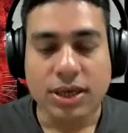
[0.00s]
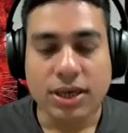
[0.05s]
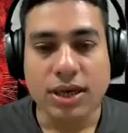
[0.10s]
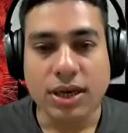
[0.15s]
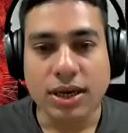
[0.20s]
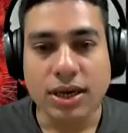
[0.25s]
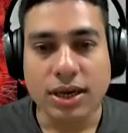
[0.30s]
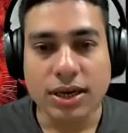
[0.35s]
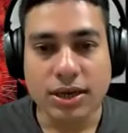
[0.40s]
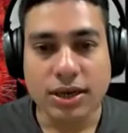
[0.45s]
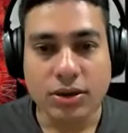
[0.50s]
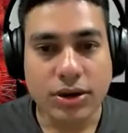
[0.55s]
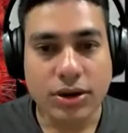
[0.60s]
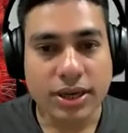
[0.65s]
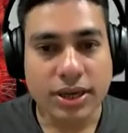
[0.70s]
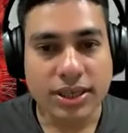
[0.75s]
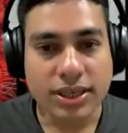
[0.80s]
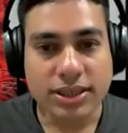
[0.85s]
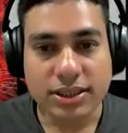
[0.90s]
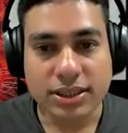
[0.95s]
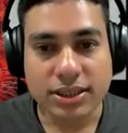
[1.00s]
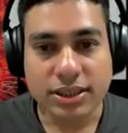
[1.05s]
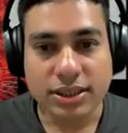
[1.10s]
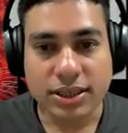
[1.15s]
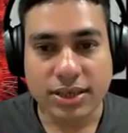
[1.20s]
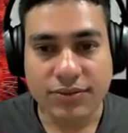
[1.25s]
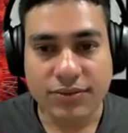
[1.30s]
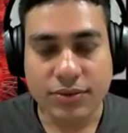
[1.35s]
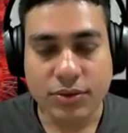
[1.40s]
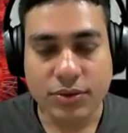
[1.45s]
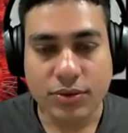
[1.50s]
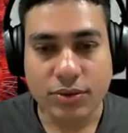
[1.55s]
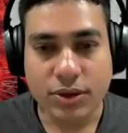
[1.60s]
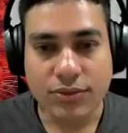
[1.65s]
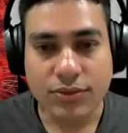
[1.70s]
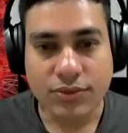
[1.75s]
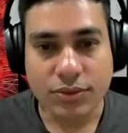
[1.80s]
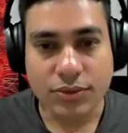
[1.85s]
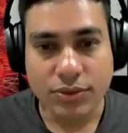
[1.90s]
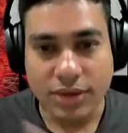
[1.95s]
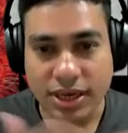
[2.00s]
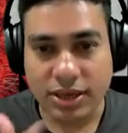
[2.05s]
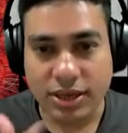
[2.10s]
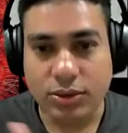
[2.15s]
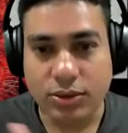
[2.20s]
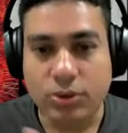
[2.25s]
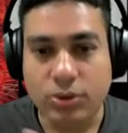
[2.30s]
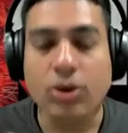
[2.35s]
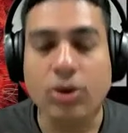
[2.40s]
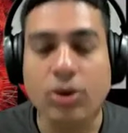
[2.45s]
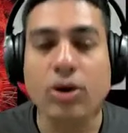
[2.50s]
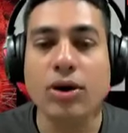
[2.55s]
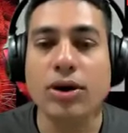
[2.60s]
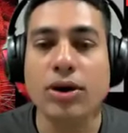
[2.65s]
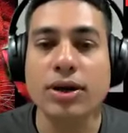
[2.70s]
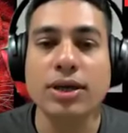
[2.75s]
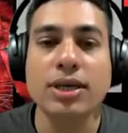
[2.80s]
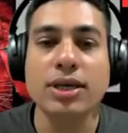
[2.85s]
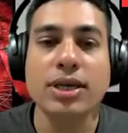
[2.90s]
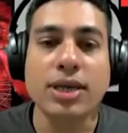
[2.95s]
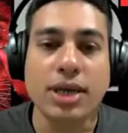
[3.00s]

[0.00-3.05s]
recordings if you need to, or